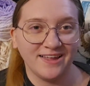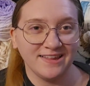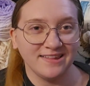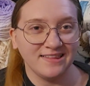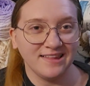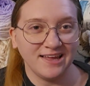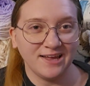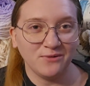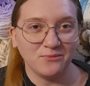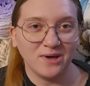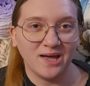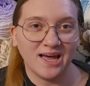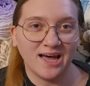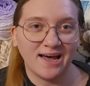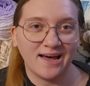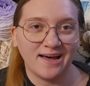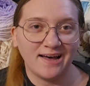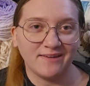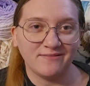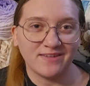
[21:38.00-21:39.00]
Then we
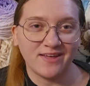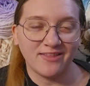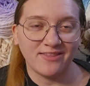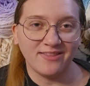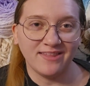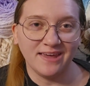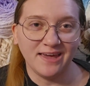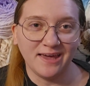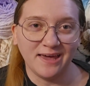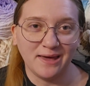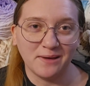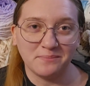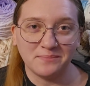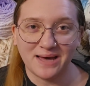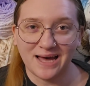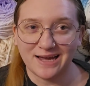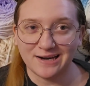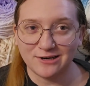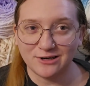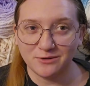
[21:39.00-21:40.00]
have the
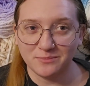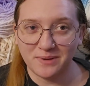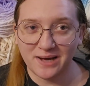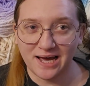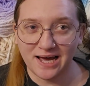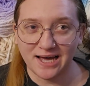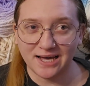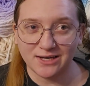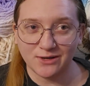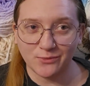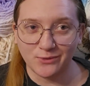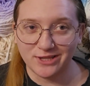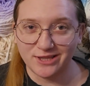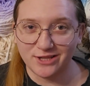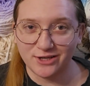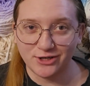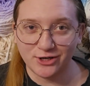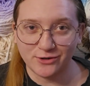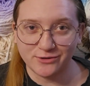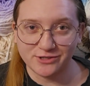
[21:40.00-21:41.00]
pattern pack with
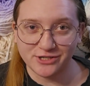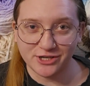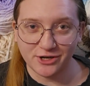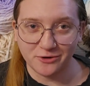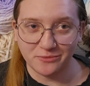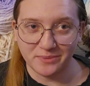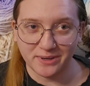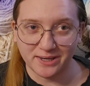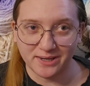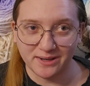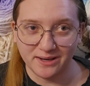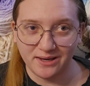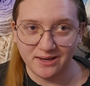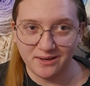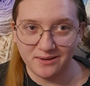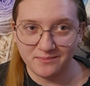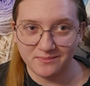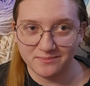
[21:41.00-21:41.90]
the no-sew bunny.